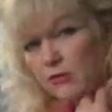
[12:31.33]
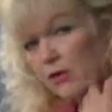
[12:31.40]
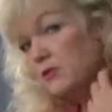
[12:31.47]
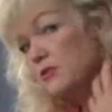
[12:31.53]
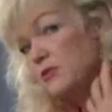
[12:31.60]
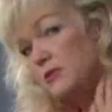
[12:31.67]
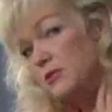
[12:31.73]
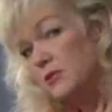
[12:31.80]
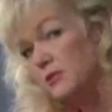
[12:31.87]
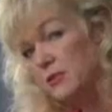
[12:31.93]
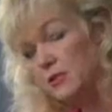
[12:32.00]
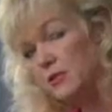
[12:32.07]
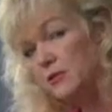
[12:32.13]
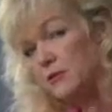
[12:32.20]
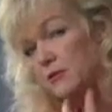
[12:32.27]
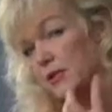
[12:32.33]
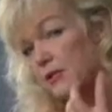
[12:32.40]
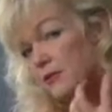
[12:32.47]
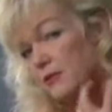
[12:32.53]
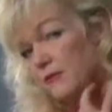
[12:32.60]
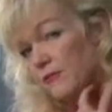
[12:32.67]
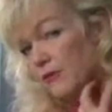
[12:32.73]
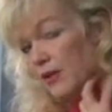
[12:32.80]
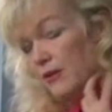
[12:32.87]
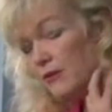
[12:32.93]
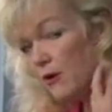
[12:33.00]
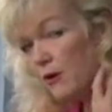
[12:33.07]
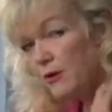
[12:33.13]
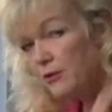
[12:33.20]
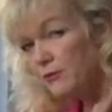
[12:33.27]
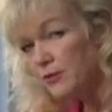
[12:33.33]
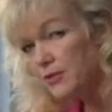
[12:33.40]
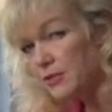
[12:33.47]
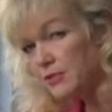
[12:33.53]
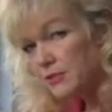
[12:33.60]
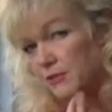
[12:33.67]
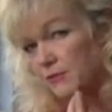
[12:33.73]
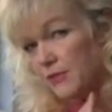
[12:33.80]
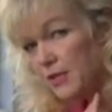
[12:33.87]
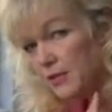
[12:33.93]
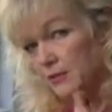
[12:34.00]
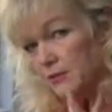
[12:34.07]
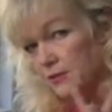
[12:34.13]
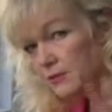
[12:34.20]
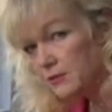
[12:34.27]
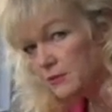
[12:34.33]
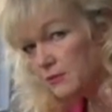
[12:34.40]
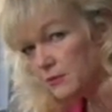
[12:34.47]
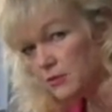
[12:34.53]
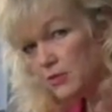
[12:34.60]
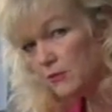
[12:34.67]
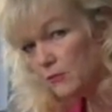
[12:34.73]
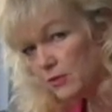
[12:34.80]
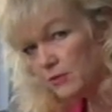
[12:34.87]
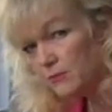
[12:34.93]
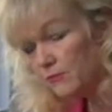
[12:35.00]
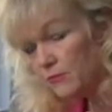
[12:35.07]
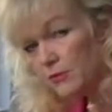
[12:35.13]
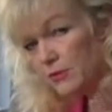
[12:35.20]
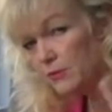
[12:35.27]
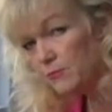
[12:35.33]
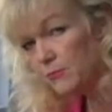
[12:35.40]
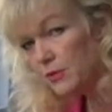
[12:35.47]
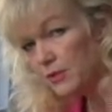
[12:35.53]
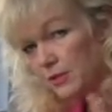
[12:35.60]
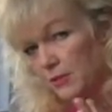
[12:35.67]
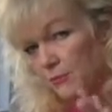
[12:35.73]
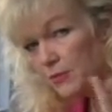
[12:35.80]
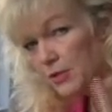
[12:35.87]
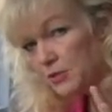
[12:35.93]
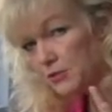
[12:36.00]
the structures in there, like the arteries and the veins, and you don't want to really put any